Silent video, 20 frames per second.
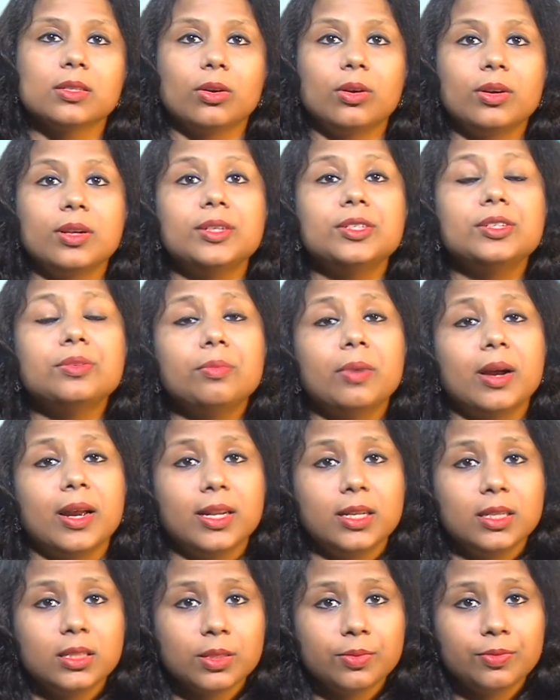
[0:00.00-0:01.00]
or
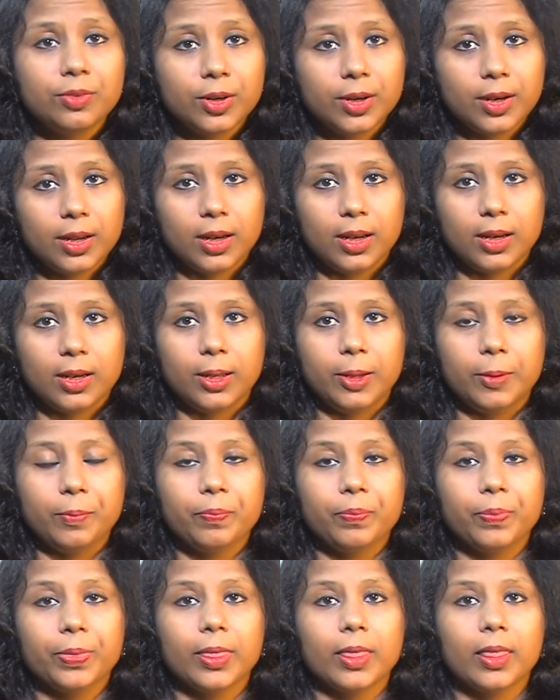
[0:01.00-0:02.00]
determines fertility.
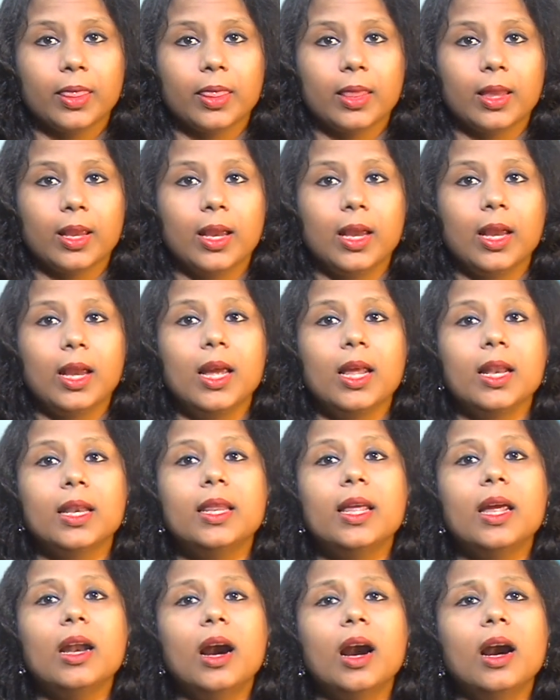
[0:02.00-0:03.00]

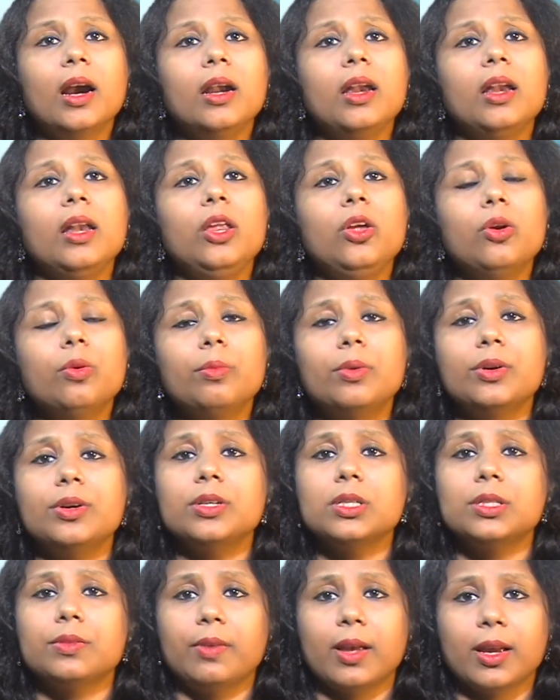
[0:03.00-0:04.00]
There are
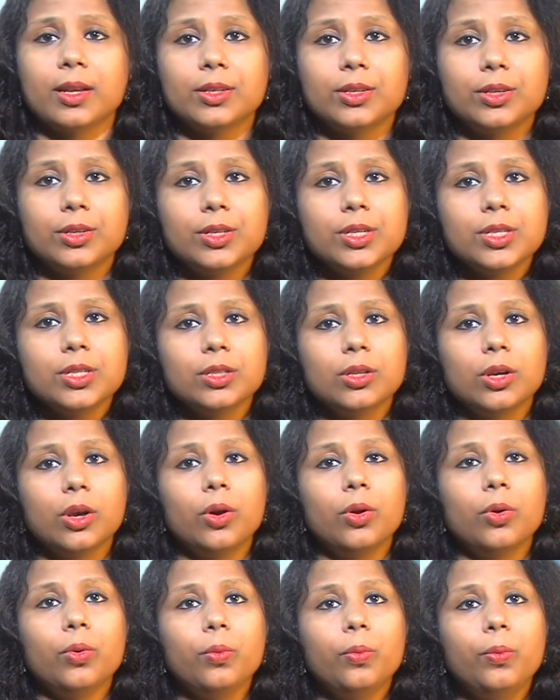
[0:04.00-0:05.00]
numerous factors
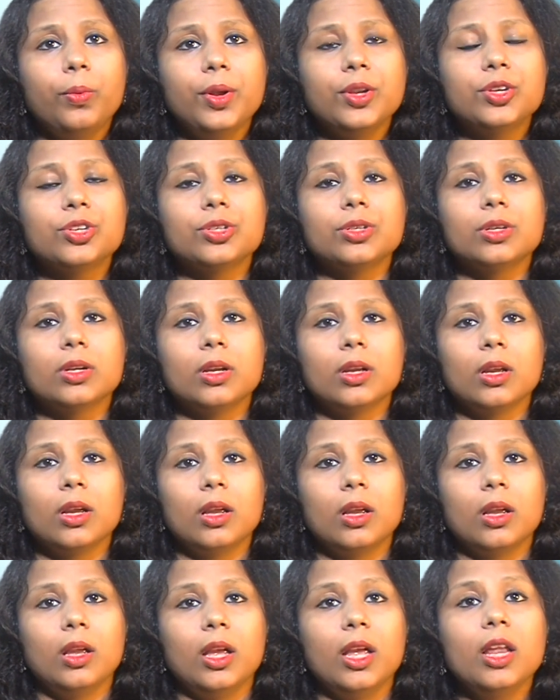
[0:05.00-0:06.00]
which
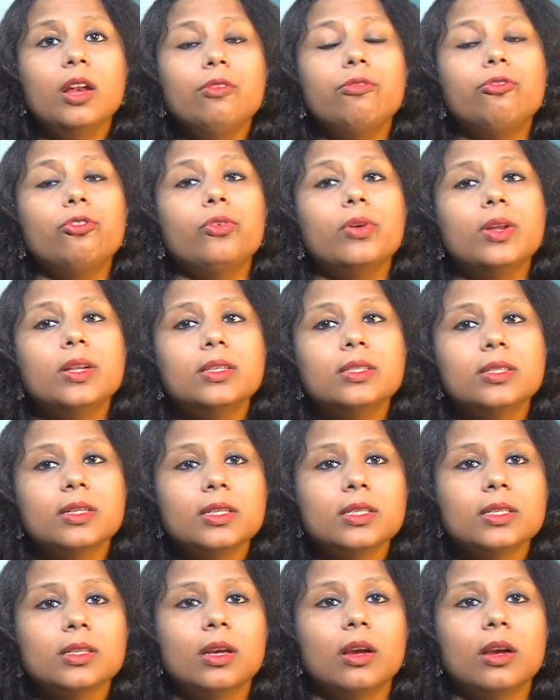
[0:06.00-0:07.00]
influences